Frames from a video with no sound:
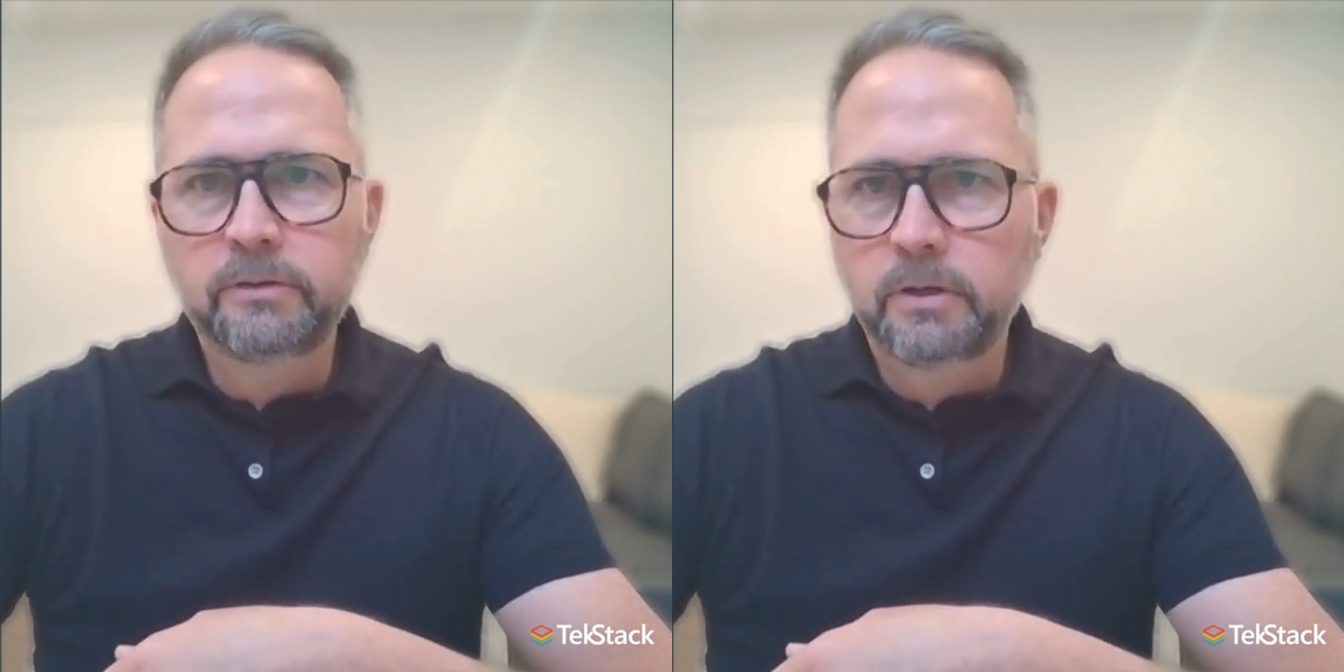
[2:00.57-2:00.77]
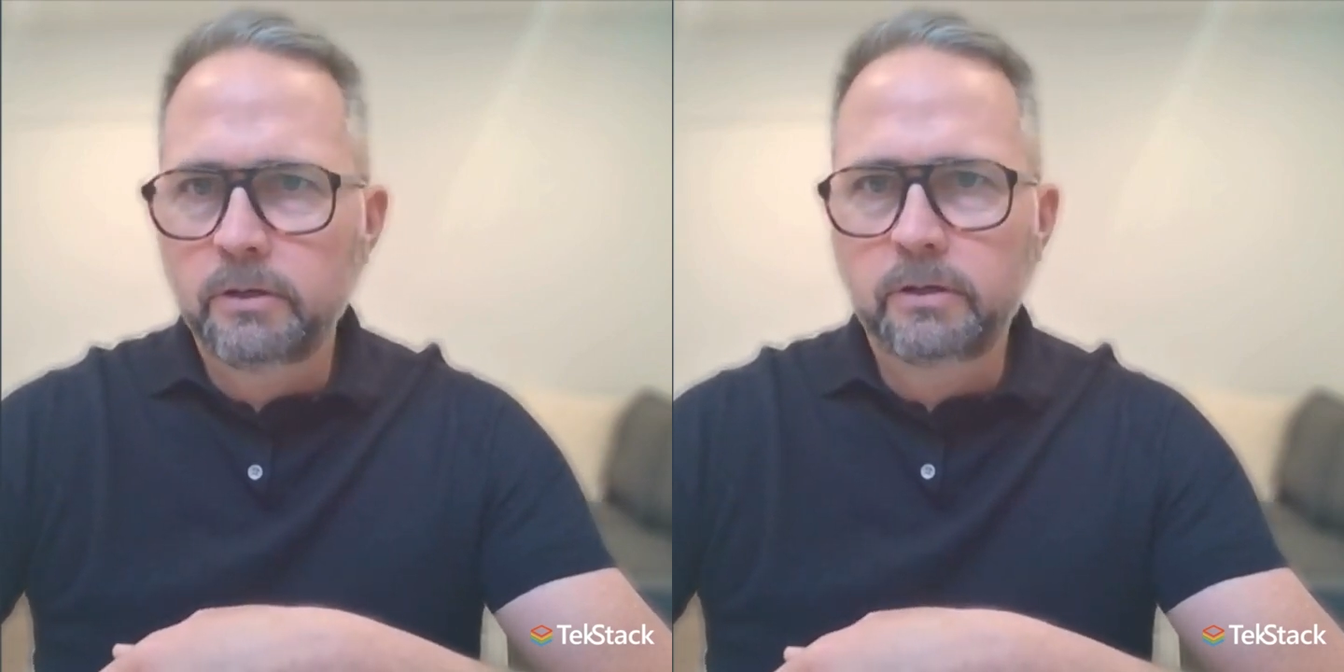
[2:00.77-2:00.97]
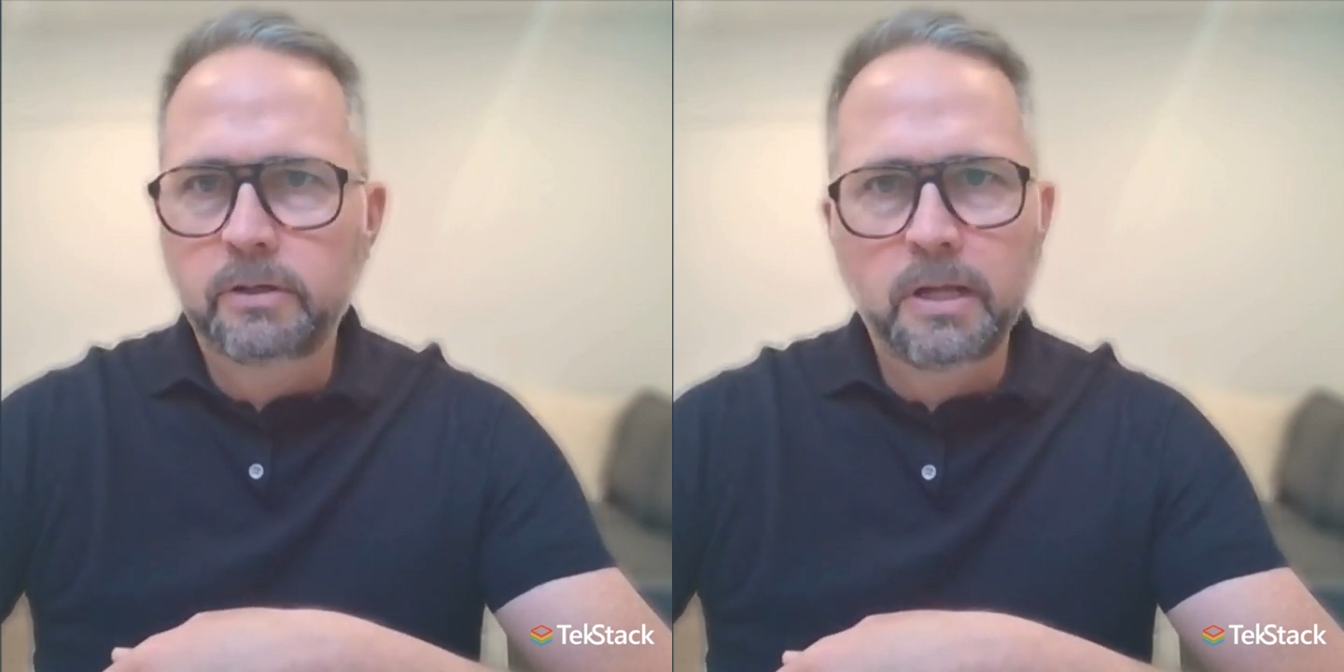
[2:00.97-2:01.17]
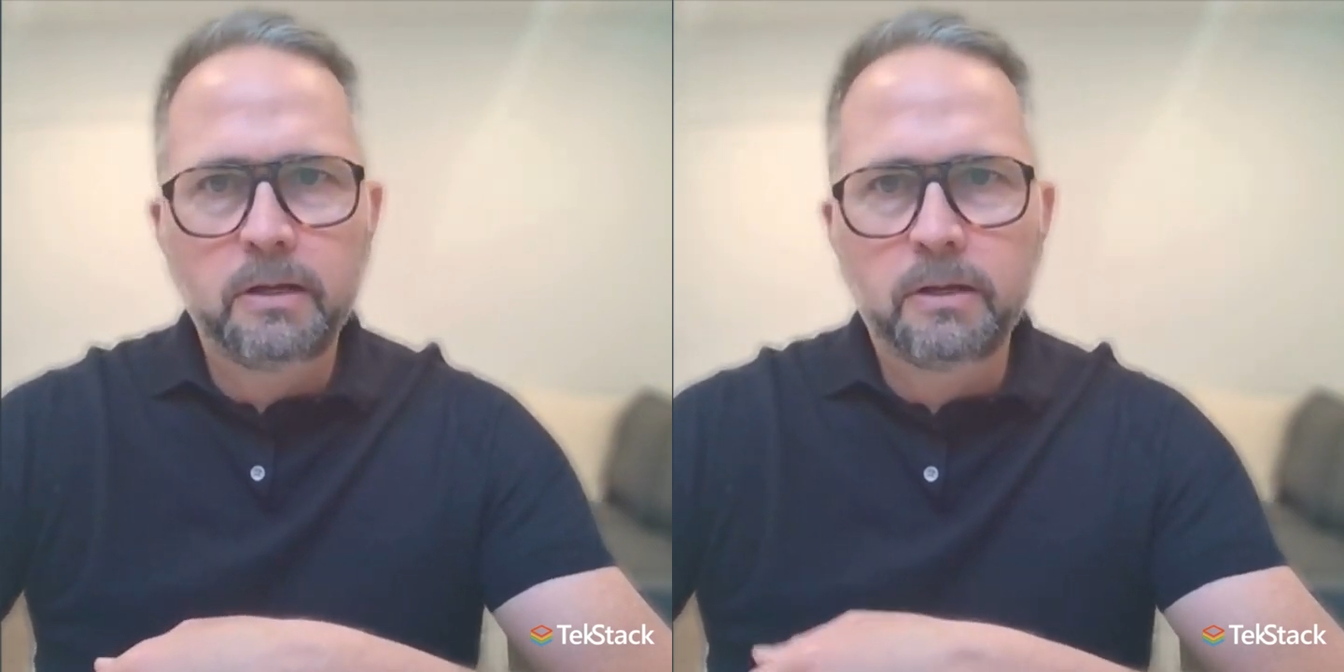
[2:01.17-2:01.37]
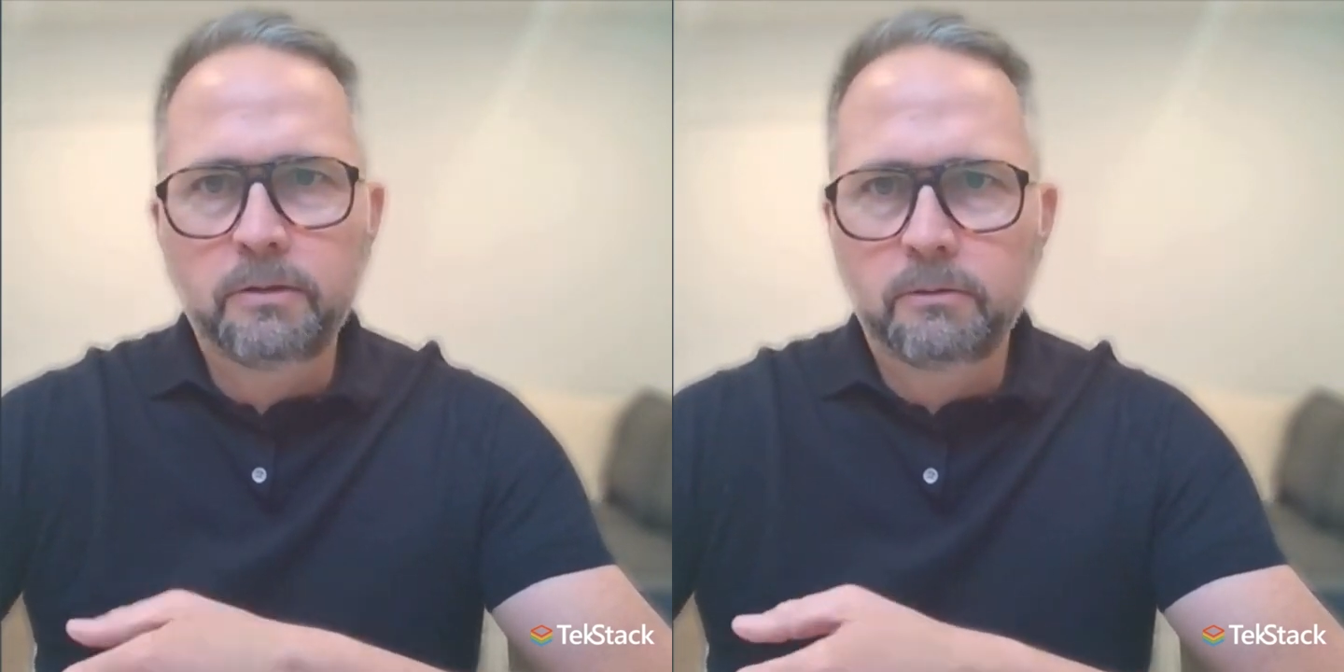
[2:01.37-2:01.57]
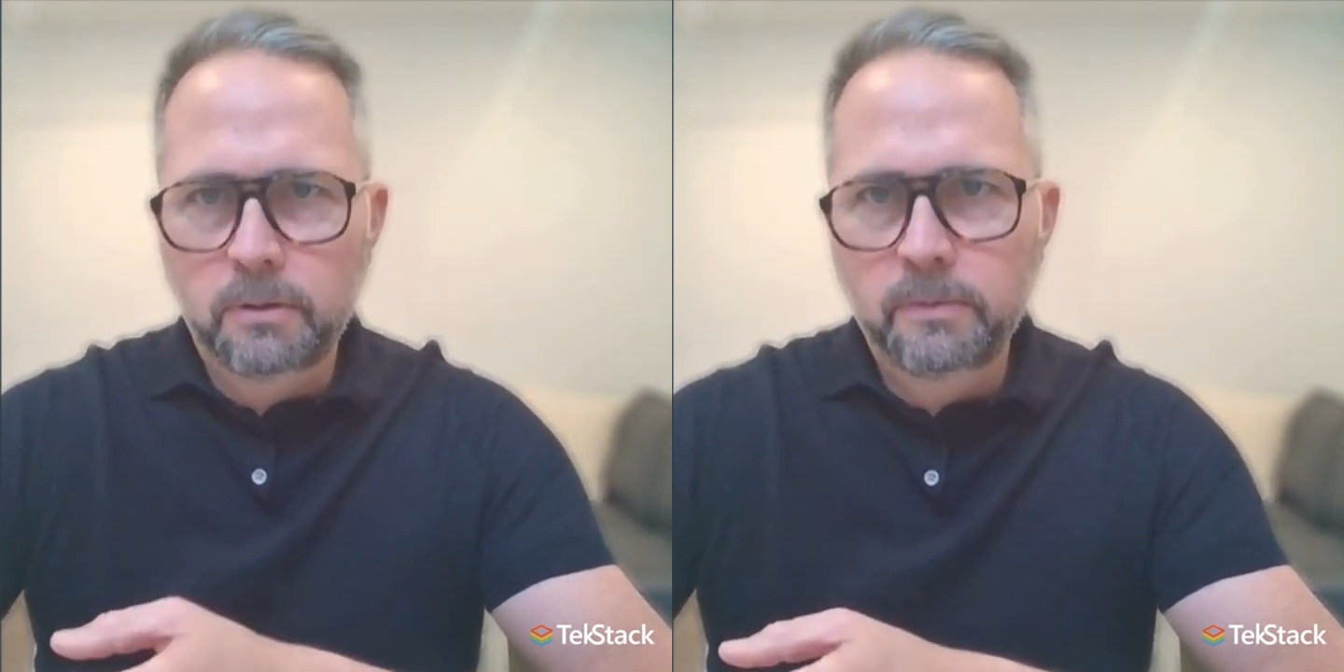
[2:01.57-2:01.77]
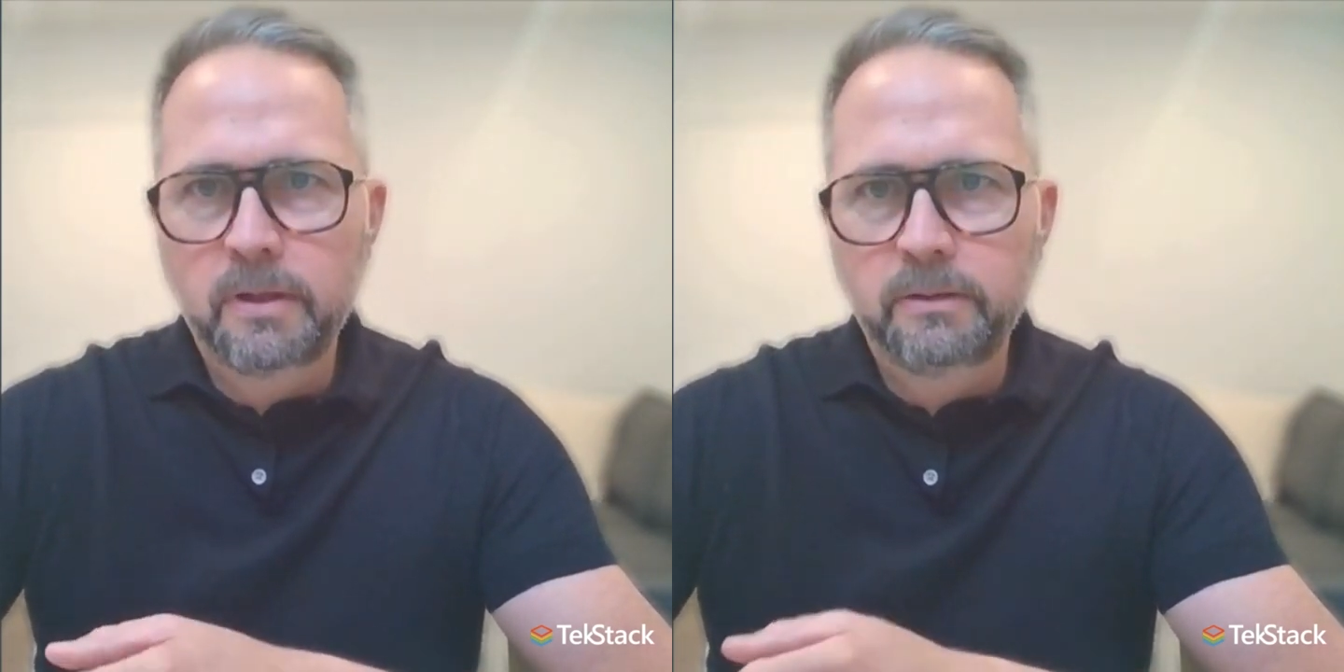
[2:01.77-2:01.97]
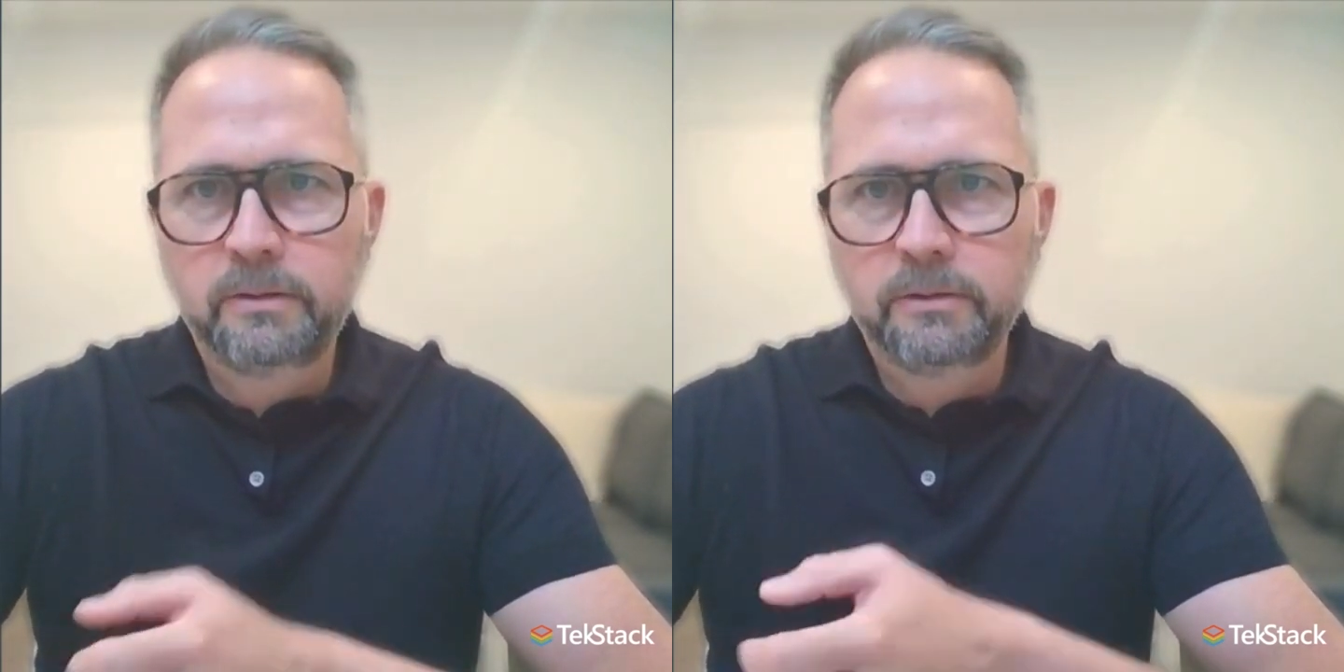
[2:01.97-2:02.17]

100K, nothing wrong with that deal